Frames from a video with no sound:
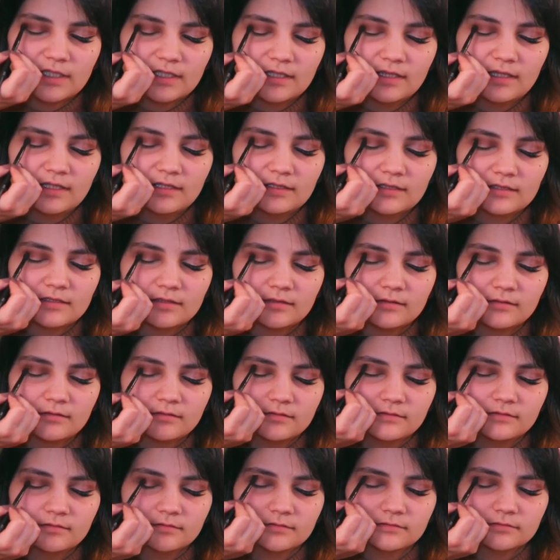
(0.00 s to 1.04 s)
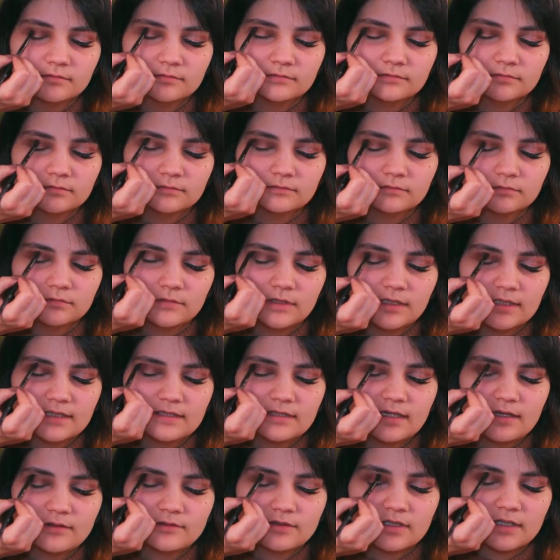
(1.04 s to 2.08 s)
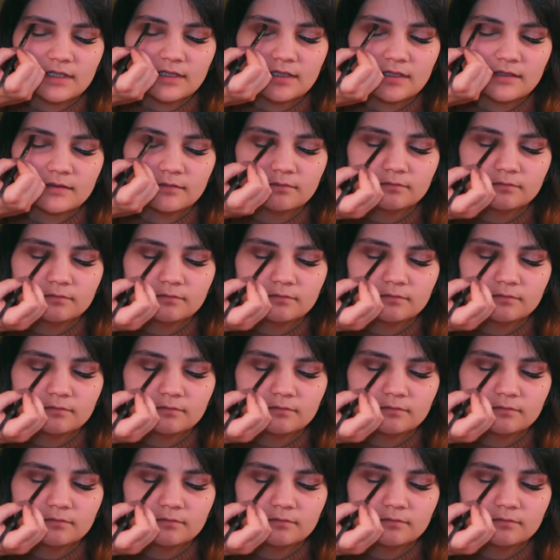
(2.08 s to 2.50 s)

I think so. Sounds like it.